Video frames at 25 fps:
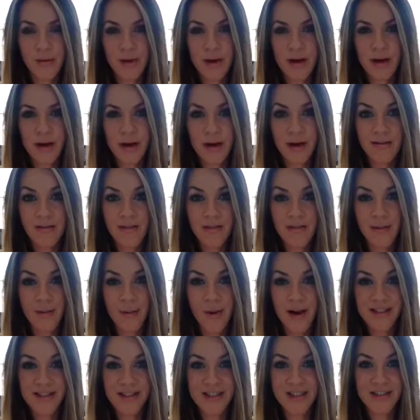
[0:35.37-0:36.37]
uh, if you ever
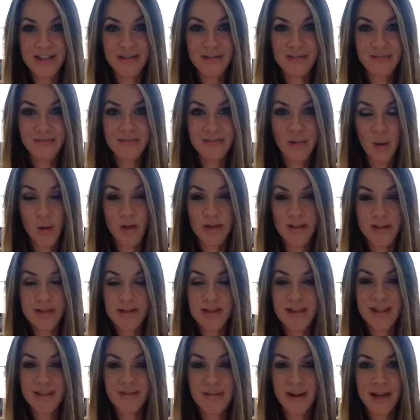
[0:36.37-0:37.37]
watch horses
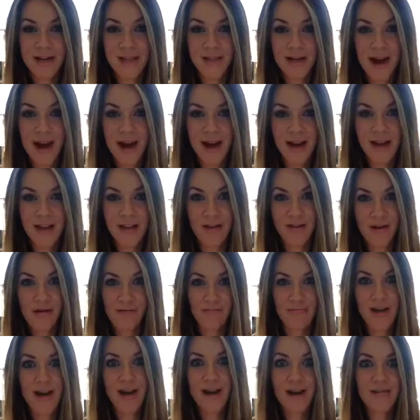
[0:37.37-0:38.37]
at the racetrack and they're all
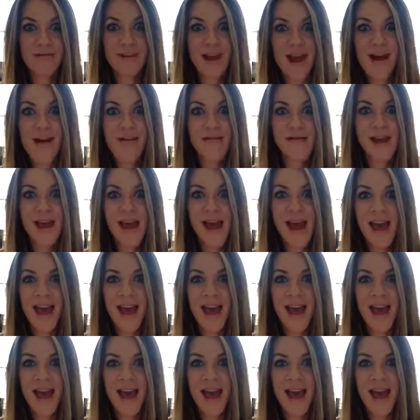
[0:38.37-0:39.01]
running around